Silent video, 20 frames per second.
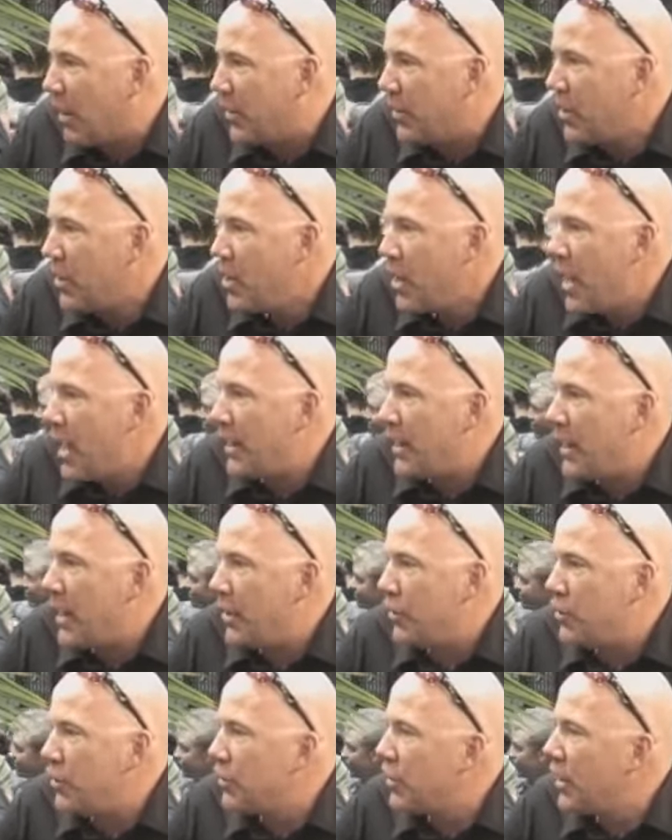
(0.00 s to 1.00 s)
And, and
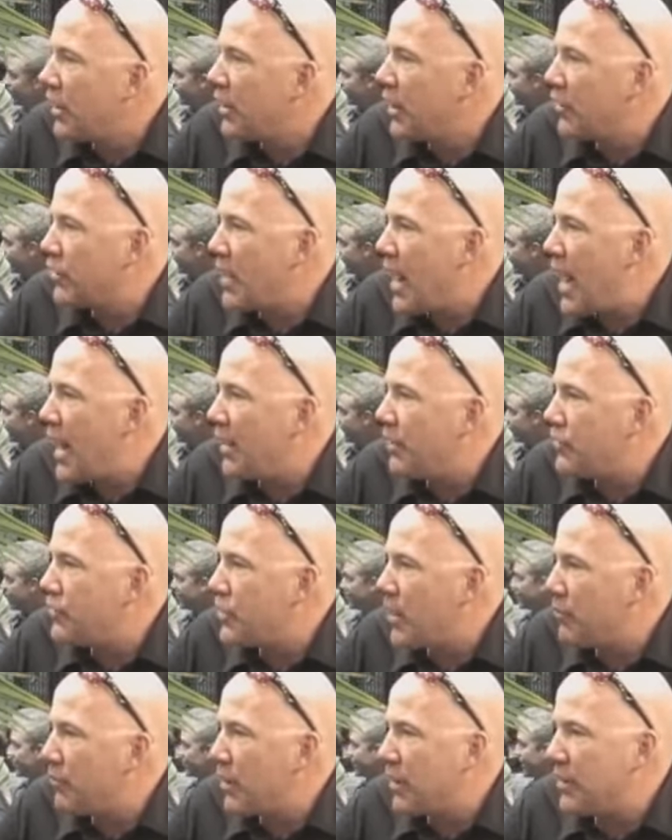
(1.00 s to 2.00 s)
do you think that that is
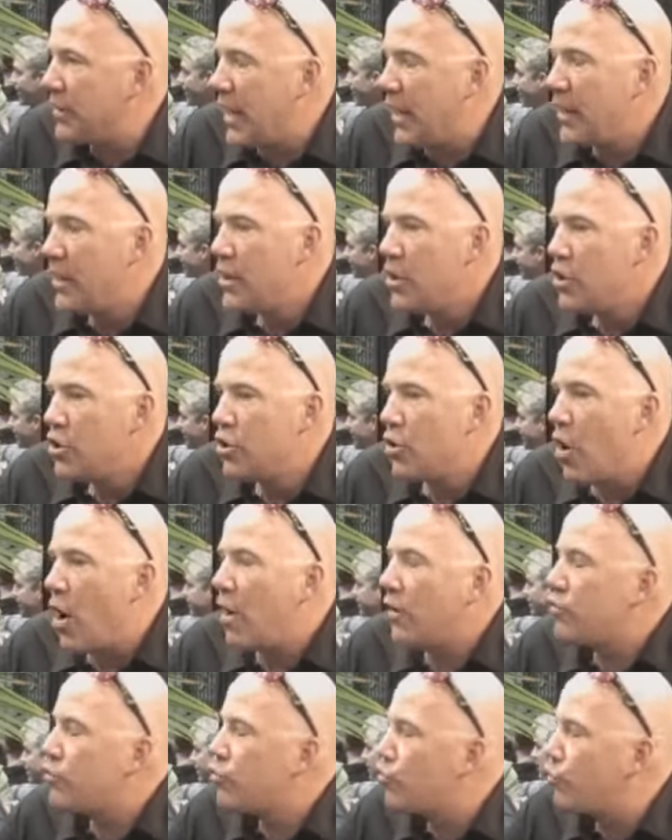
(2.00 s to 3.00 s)
something that, you know,
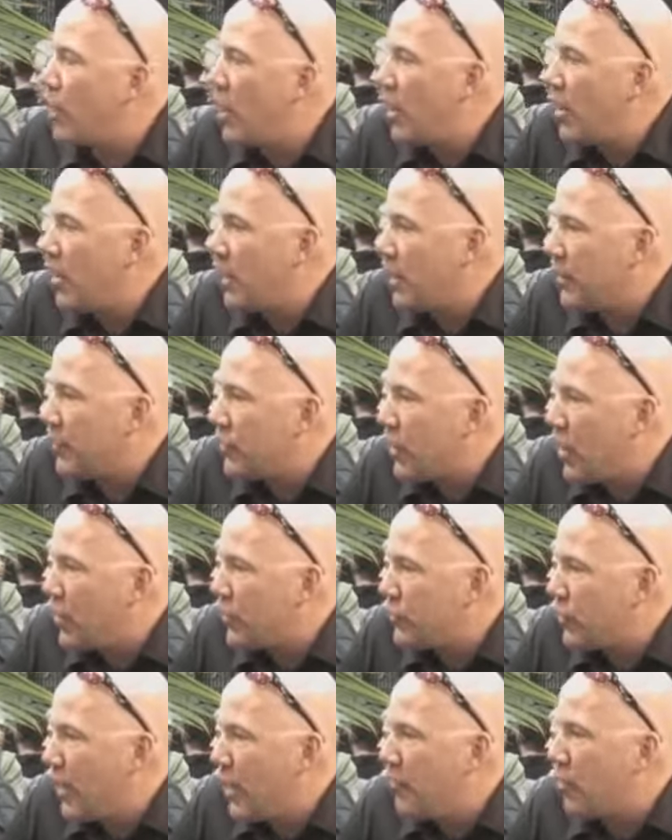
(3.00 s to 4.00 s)
Australians
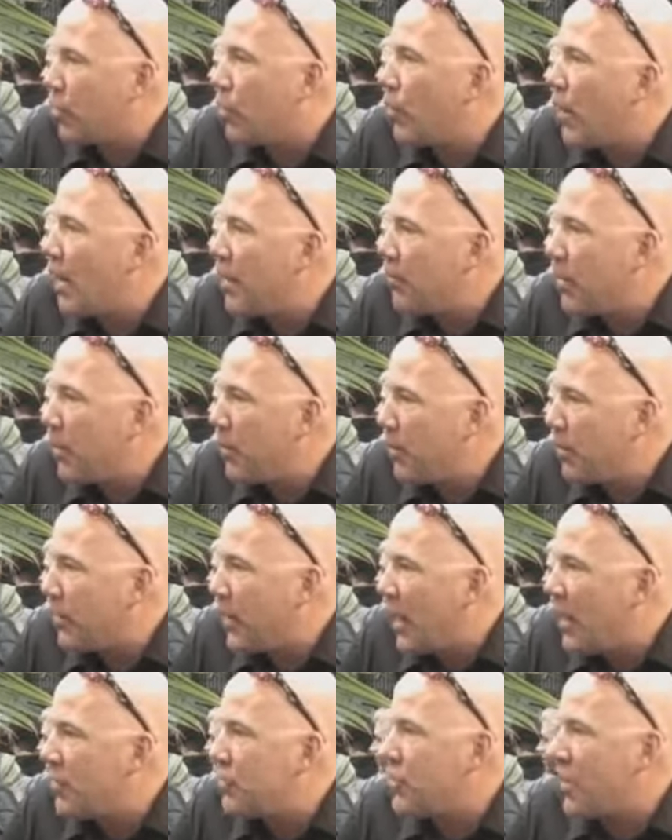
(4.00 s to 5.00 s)
also have a great
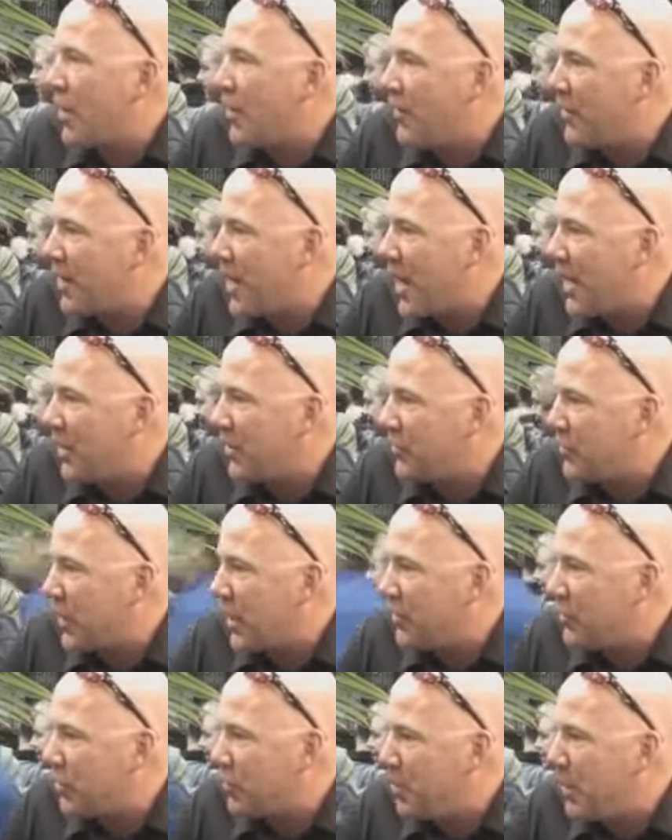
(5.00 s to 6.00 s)
reputation in the United
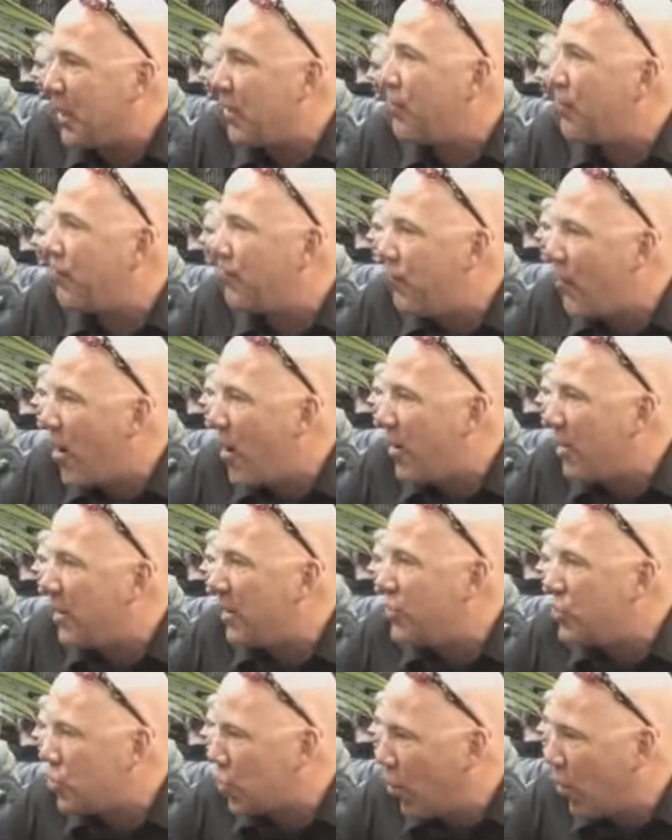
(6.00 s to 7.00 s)
States as being fun,
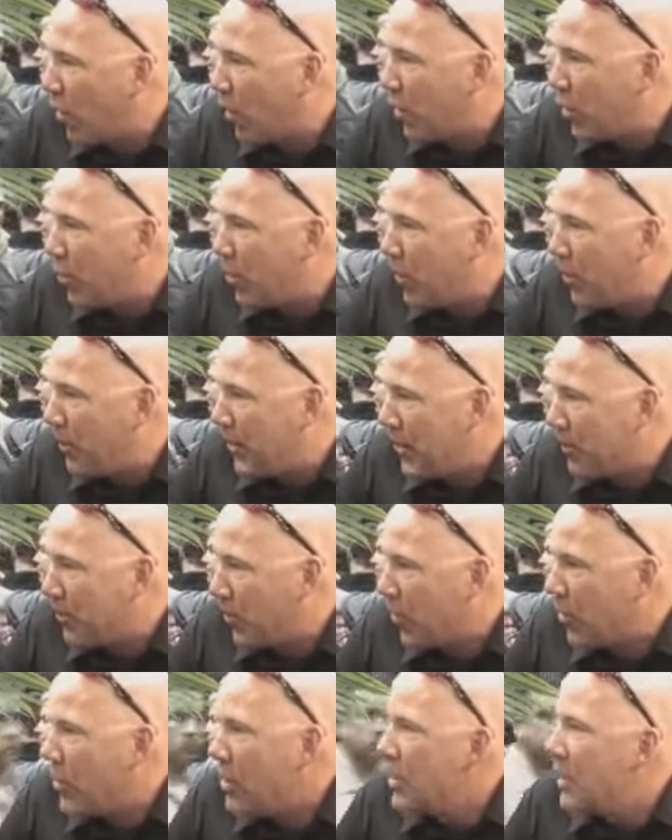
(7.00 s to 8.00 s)
enjoyable
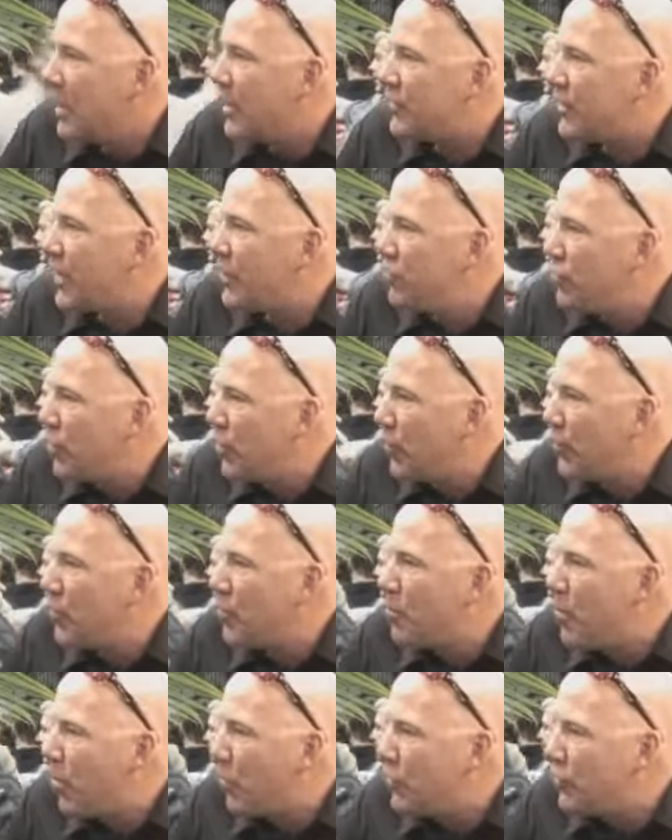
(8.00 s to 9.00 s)
people. Is that true for
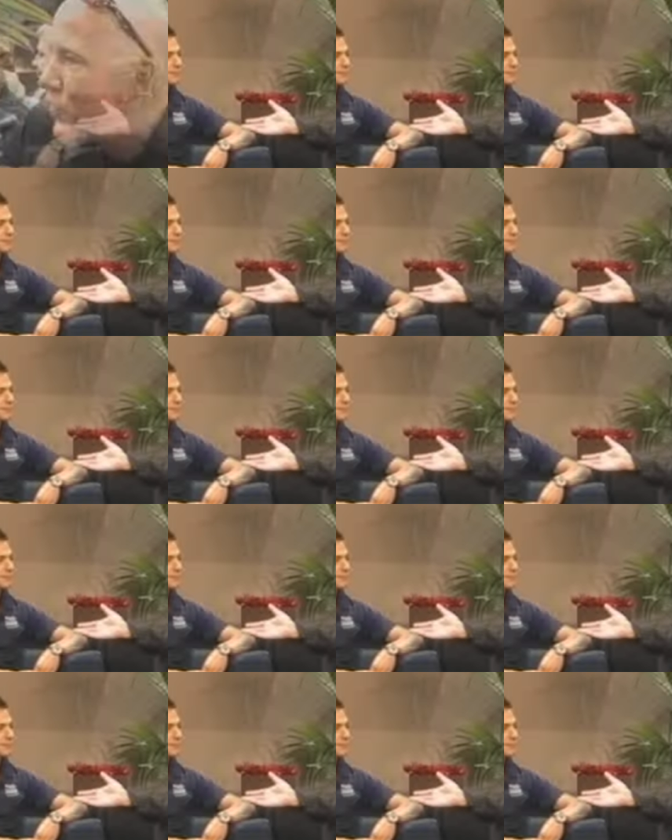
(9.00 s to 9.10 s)
most